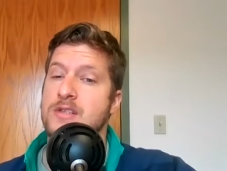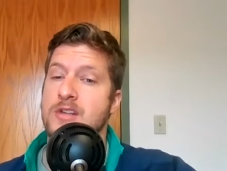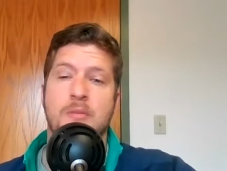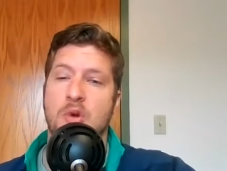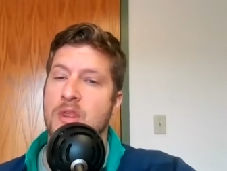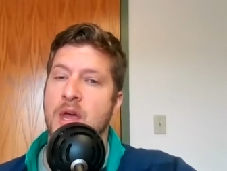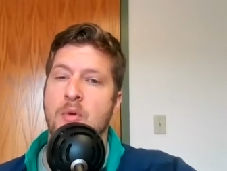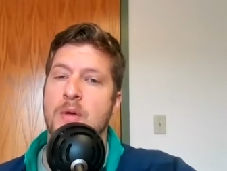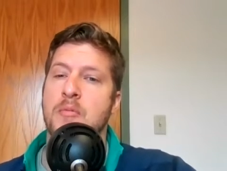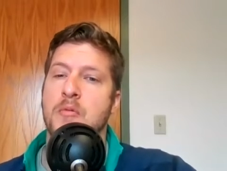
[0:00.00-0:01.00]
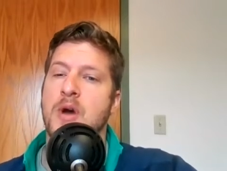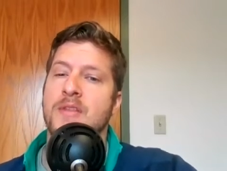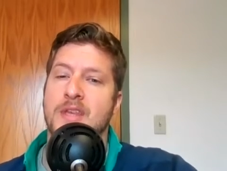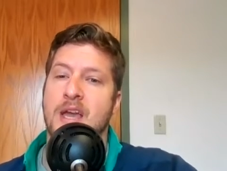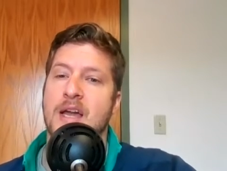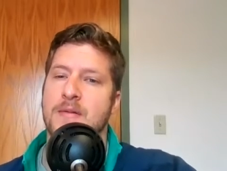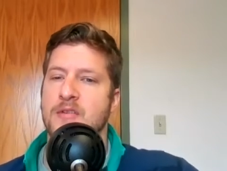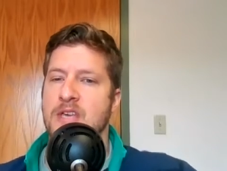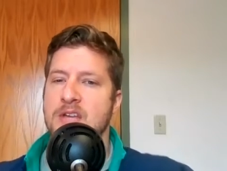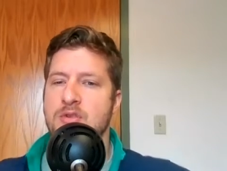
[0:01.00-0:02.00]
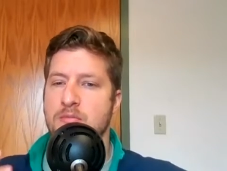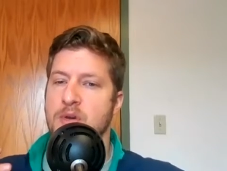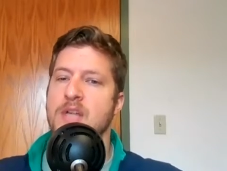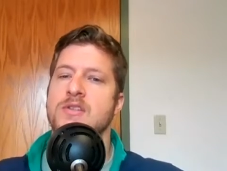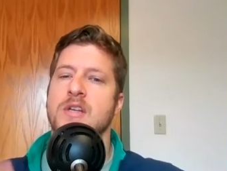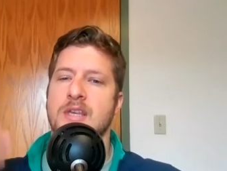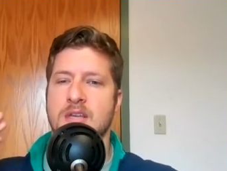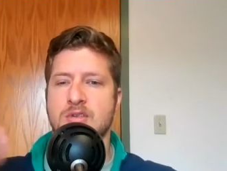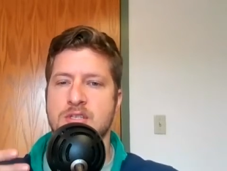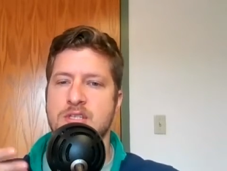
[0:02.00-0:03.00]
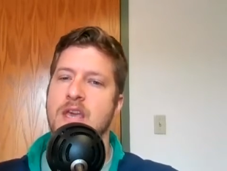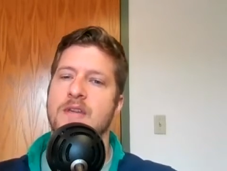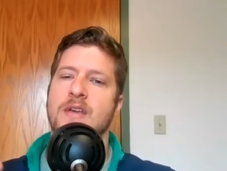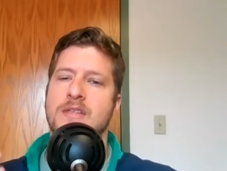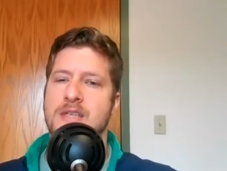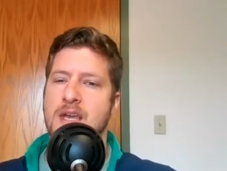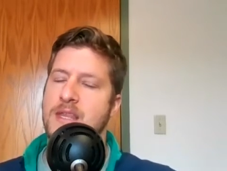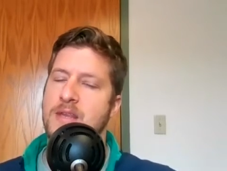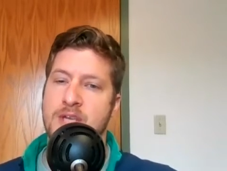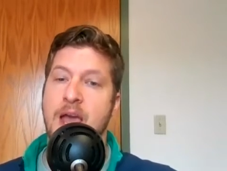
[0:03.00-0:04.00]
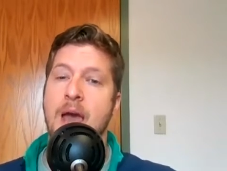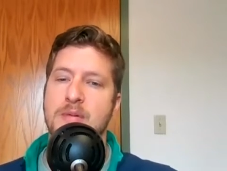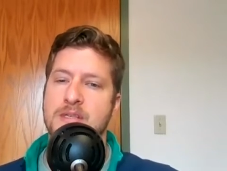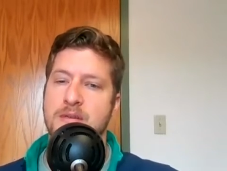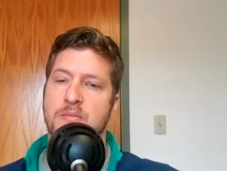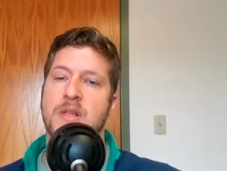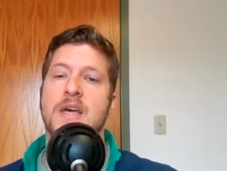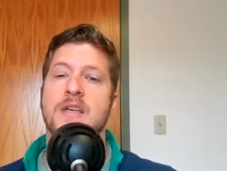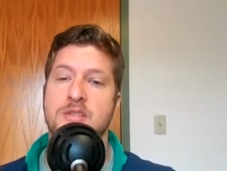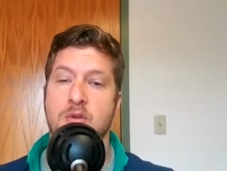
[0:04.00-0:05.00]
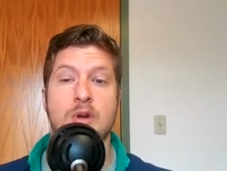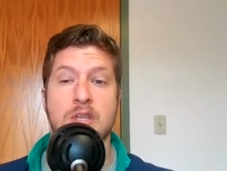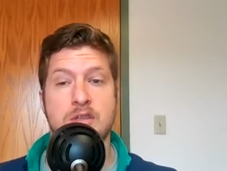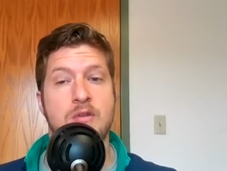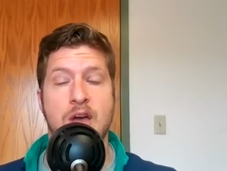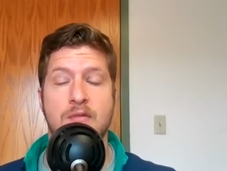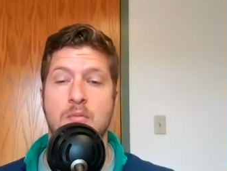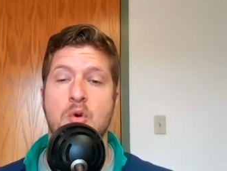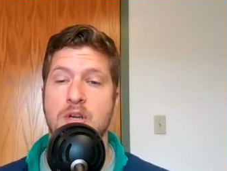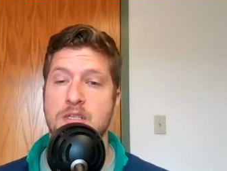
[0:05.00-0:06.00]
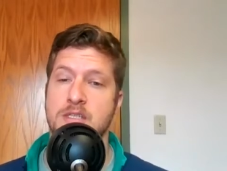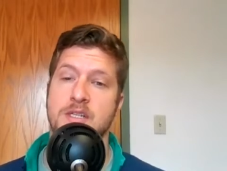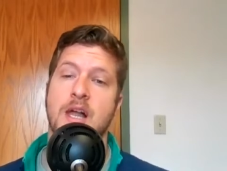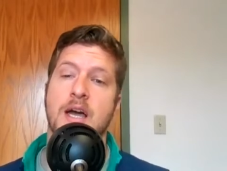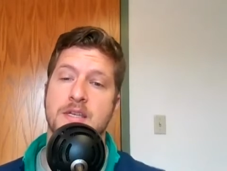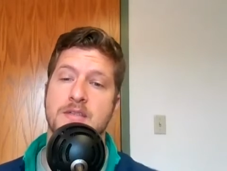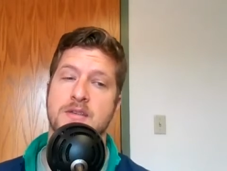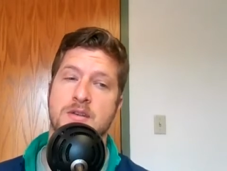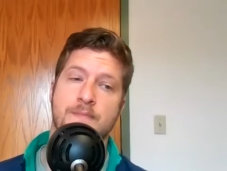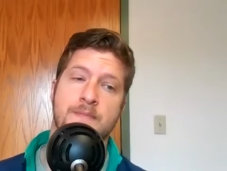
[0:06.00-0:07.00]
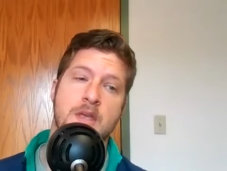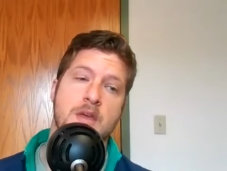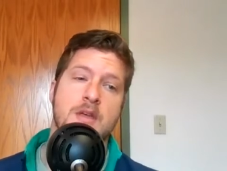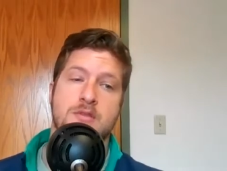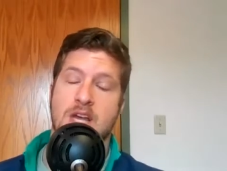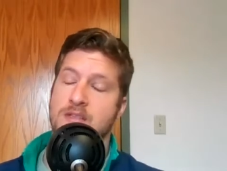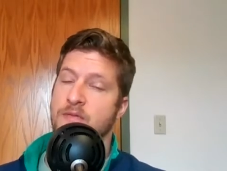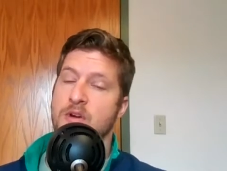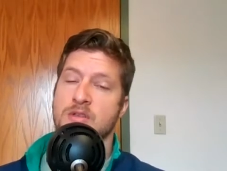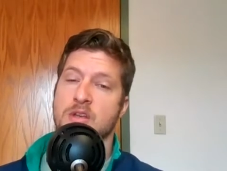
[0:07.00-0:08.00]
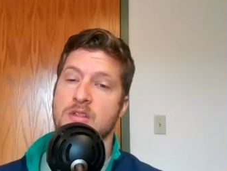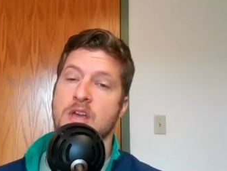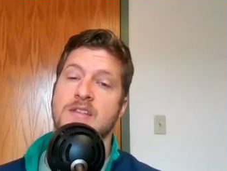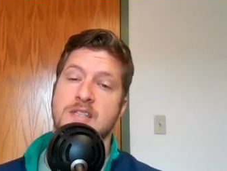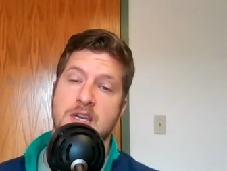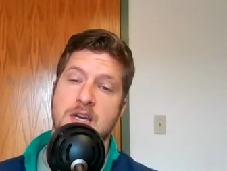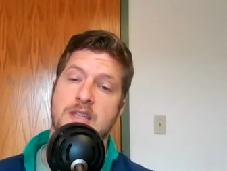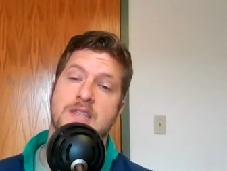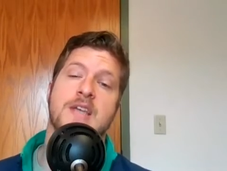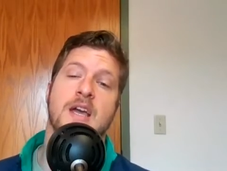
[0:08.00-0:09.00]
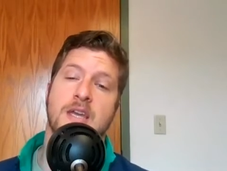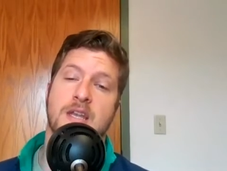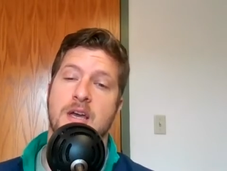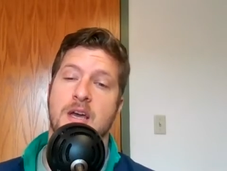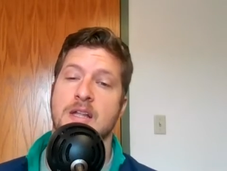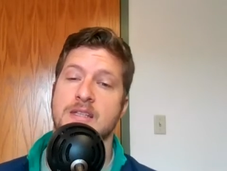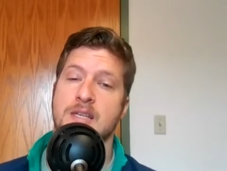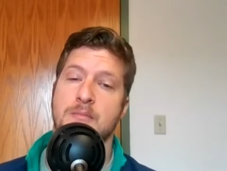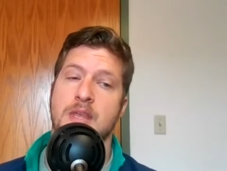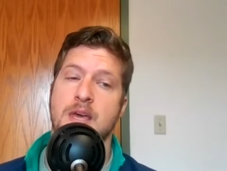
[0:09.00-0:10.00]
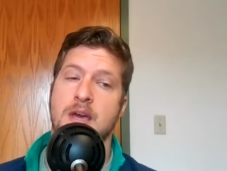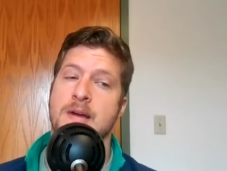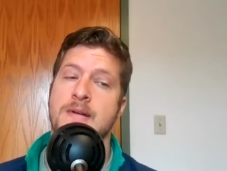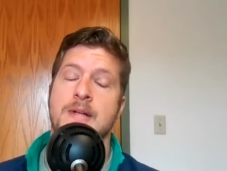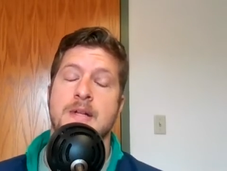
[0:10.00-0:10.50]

start putting that away per month to kind of get your budget, get your savings, get those habits in place. So when you do have a mortgage, it's a lot easier. So that's first, that's the second tip there.